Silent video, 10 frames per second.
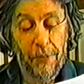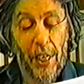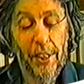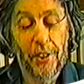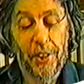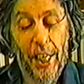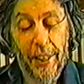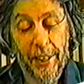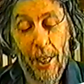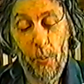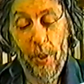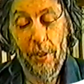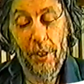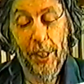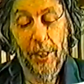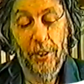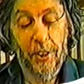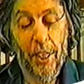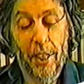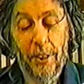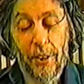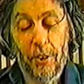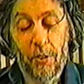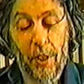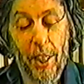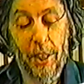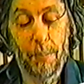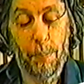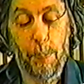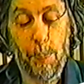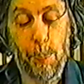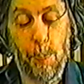He finally sat down wearily and started to strain.